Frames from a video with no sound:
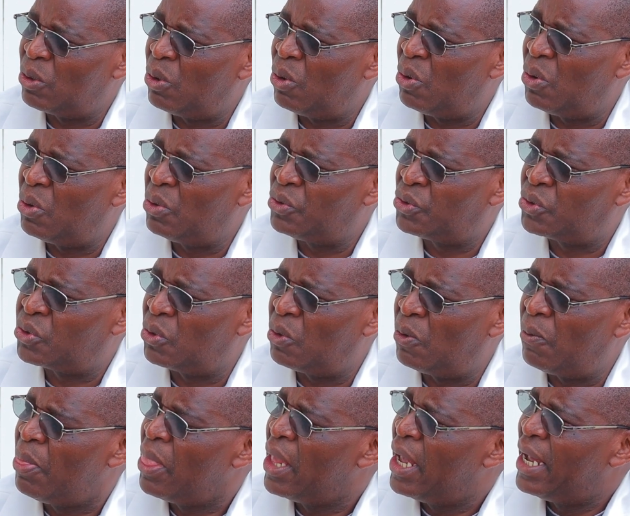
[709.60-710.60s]

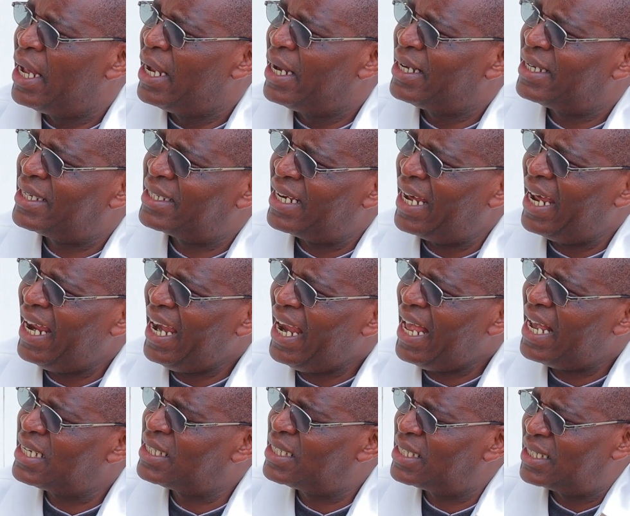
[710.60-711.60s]
So tell
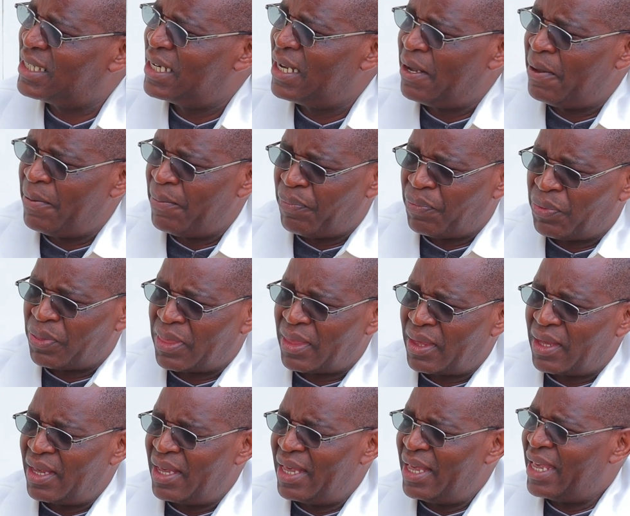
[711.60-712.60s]
us,
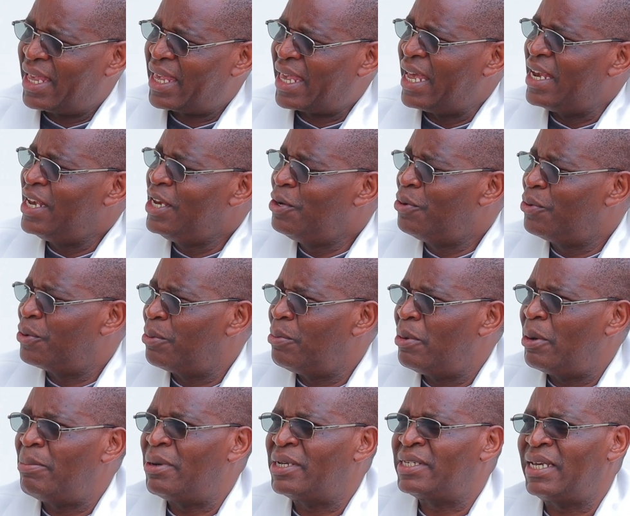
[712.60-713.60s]
can you
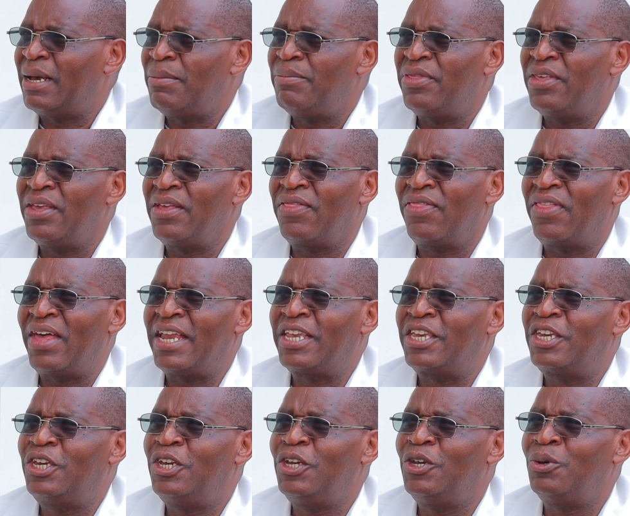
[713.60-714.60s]
remember something
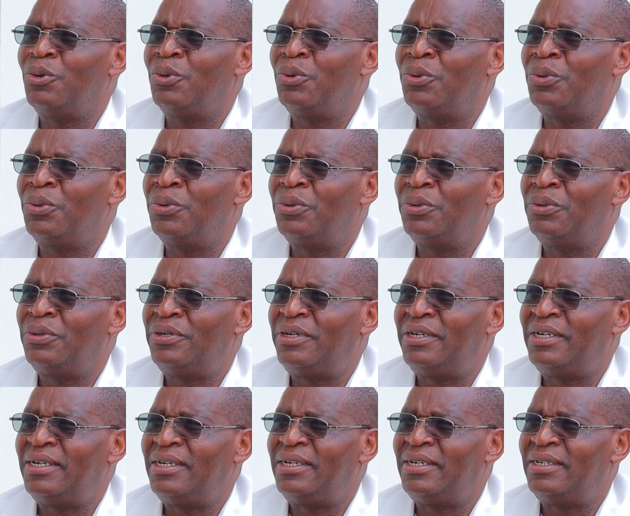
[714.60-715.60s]
that you
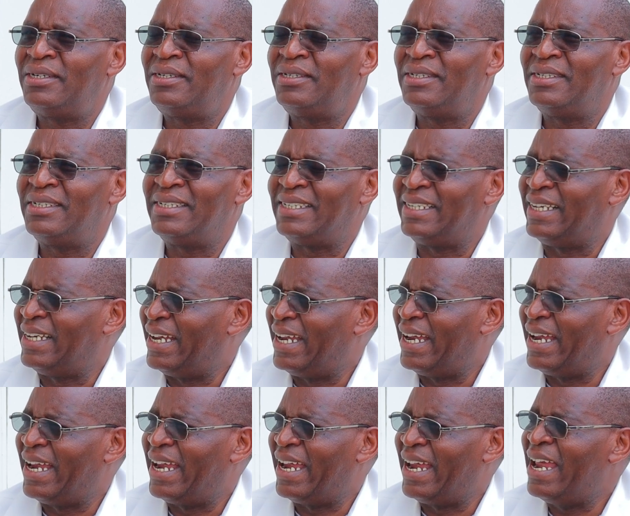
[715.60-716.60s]

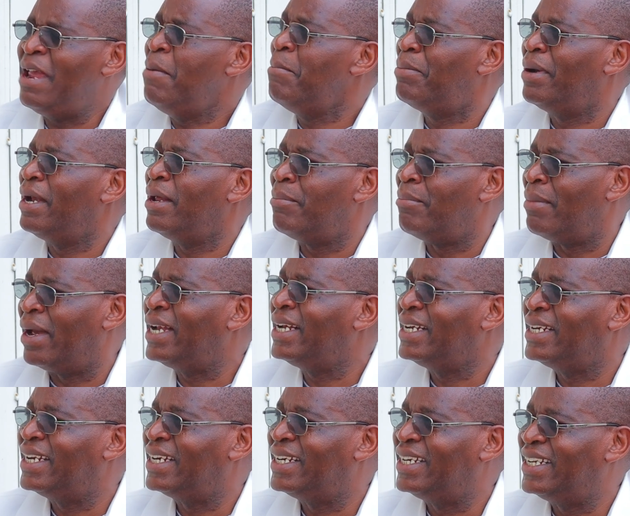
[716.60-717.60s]

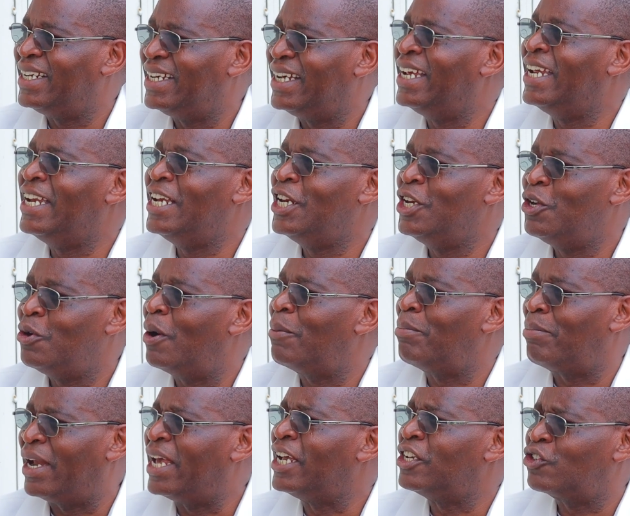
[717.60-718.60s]
implemented in your
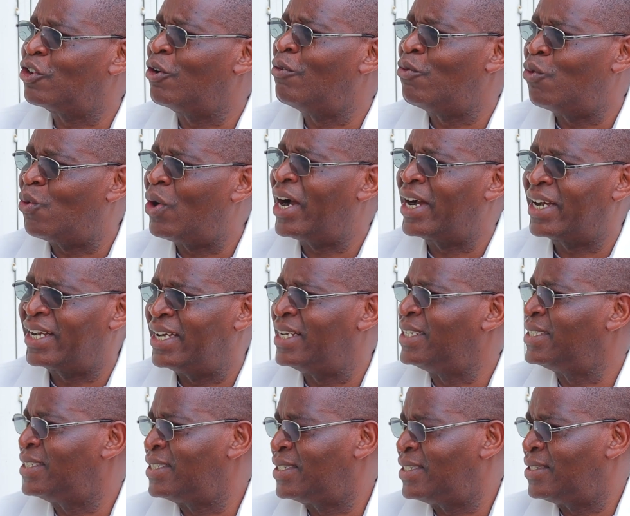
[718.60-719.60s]
place of work
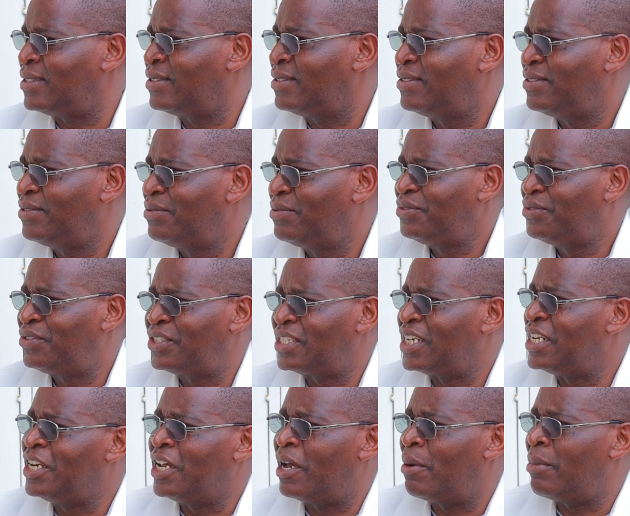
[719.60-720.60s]
as a
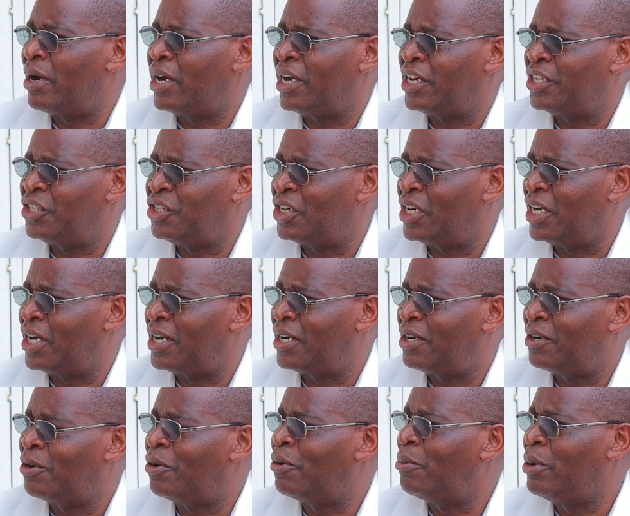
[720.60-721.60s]
senior
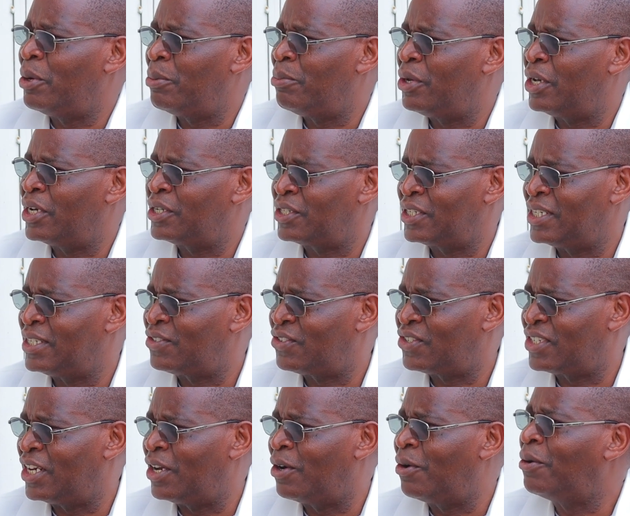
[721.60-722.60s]
manager or maybe as a
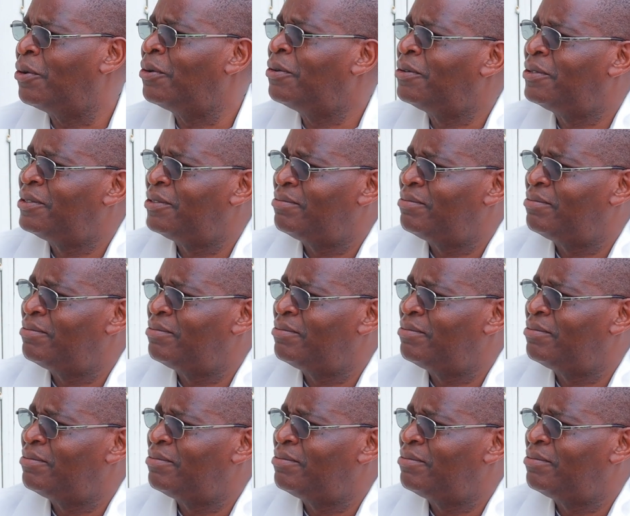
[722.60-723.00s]
CEO?